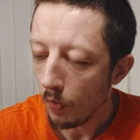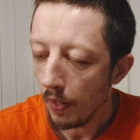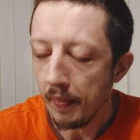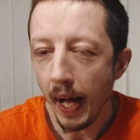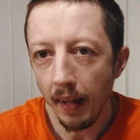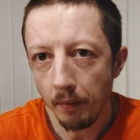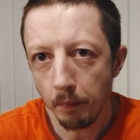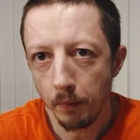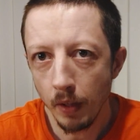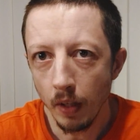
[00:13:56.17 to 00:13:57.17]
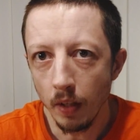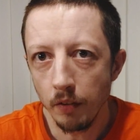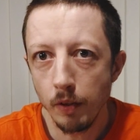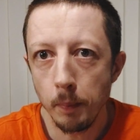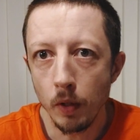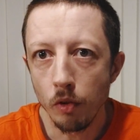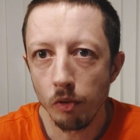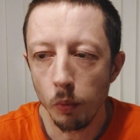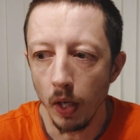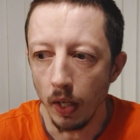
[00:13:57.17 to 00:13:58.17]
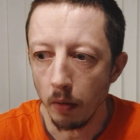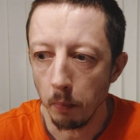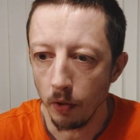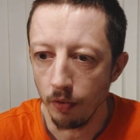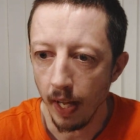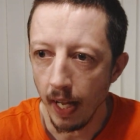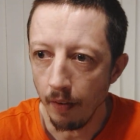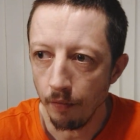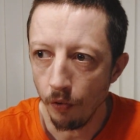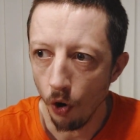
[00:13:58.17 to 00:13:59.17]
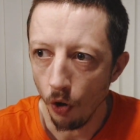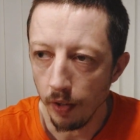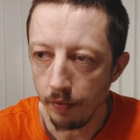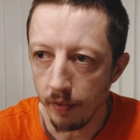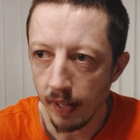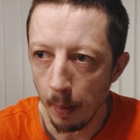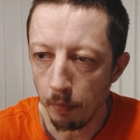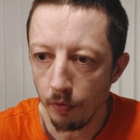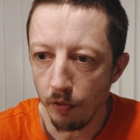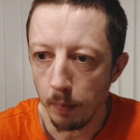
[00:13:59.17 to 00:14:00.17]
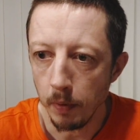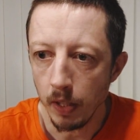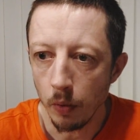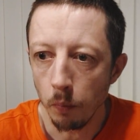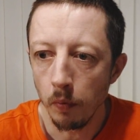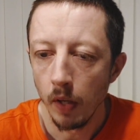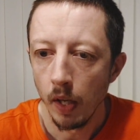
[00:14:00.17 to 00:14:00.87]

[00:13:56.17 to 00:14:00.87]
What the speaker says: that the GPU does work, because I had 4 different types of GPU